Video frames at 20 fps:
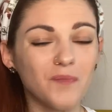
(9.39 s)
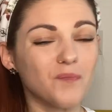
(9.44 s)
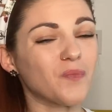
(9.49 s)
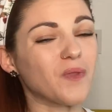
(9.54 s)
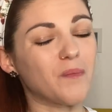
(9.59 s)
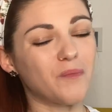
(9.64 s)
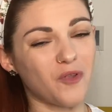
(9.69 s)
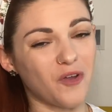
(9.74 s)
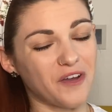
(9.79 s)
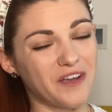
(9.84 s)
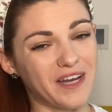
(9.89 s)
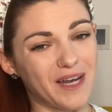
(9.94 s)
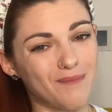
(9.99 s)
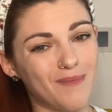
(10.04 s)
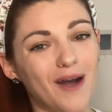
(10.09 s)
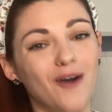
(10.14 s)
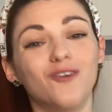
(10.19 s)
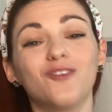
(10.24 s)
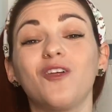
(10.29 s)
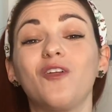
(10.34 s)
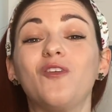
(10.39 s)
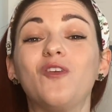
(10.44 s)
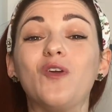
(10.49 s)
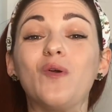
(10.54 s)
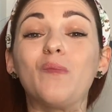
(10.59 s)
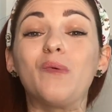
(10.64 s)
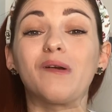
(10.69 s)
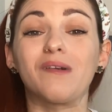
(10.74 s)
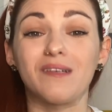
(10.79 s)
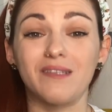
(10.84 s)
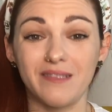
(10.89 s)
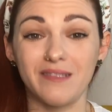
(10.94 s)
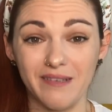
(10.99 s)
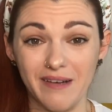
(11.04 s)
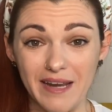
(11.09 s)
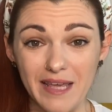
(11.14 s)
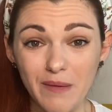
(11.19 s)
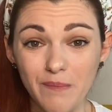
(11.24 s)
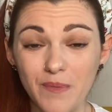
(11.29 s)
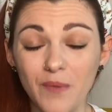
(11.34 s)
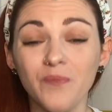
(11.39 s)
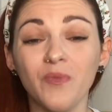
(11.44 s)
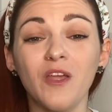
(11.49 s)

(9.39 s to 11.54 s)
I'm talking about newborn sleep.